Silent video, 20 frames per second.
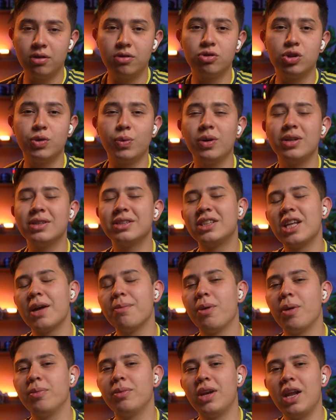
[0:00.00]
So you want to
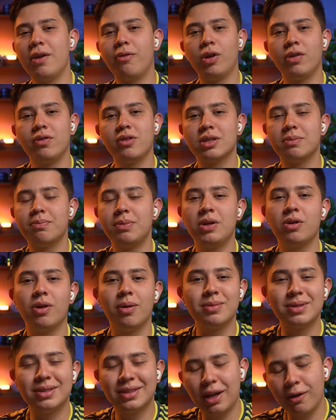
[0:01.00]
step up the level of your speed
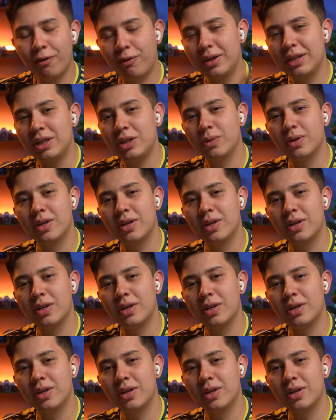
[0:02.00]
ramps, definitely you